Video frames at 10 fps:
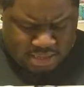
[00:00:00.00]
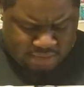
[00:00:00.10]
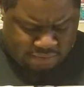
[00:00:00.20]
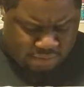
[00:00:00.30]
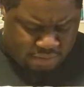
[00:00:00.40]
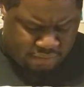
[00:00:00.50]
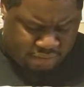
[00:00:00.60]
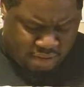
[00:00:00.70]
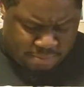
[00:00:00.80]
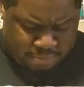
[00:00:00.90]
Next one, there's
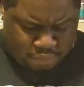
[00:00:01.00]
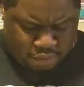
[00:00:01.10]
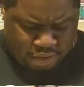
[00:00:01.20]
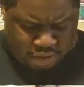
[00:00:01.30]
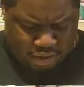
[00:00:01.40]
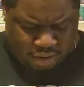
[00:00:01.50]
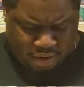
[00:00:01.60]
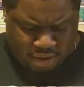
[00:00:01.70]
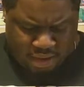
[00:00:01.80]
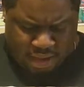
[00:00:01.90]
a couple more here.
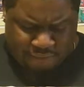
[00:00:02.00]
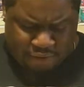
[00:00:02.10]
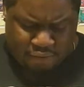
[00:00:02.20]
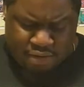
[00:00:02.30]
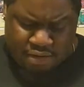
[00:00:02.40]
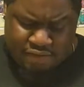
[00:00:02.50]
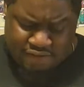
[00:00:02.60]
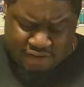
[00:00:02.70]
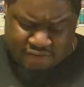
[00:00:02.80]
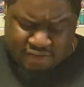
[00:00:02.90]
I've owned a
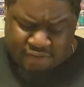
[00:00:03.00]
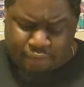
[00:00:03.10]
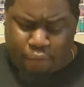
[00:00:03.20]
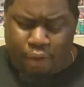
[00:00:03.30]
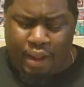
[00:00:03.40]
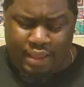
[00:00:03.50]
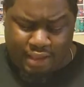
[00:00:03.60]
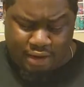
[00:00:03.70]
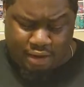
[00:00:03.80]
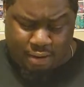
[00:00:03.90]
Genesis for a
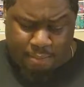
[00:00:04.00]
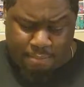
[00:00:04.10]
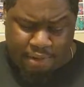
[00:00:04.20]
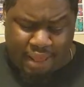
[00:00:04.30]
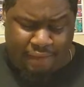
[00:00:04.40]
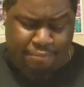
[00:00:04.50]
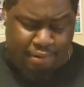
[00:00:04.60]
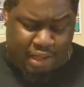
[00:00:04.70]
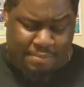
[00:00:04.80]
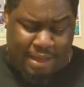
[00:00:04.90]
year, but have
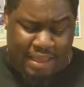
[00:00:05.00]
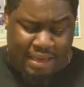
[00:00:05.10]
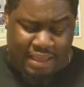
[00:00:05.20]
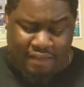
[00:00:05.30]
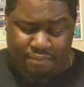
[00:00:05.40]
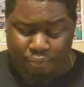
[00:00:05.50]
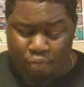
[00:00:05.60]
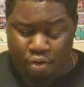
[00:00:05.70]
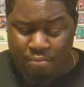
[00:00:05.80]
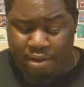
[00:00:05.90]
played my NES
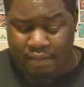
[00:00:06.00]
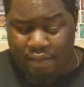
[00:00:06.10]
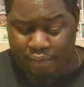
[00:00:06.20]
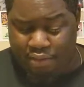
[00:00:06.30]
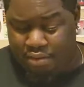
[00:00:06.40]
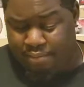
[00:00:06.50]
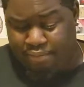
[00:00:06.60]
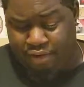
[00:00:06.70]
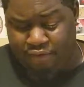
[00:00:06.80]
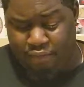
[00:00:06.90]
more because I wasn't
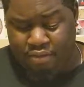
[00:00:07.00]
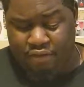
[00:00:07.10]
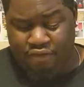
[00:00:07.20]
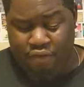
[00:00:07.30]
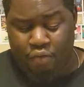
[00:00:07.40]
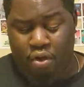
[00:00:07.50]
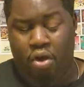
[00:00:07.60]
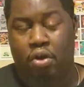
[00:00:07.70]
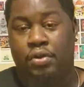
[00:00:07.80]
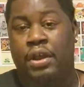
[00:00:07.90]
impressed with the
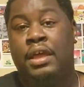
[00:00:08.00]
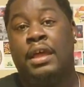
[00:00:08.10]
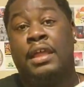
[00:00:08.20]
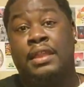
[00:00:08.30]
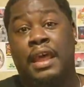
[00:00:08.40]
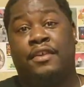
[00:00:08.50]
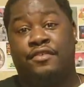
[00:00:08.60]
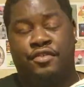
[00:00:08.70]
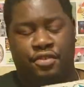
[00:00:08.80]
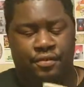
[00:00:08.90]
so-called
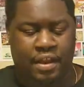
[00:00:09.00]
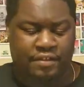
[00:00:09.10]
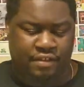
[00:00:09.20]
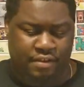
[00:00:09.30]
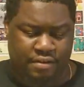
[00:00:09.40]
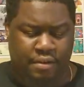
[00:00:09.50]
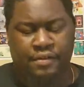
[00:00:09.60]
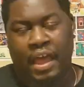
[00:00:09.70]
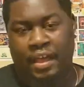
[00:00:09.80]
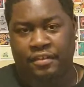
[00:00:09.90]
next generation.
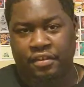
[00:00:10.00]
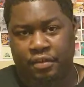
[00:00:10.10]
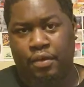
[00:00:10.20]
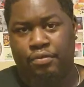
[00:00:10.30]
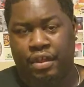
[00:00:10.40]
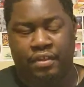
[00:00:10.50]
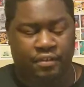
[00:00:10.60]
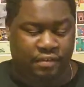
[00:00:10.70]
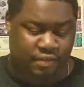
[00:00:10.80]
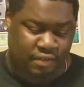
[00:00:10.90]
There's actually
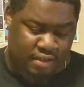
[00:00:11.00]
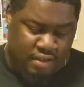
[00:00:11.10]
quotations.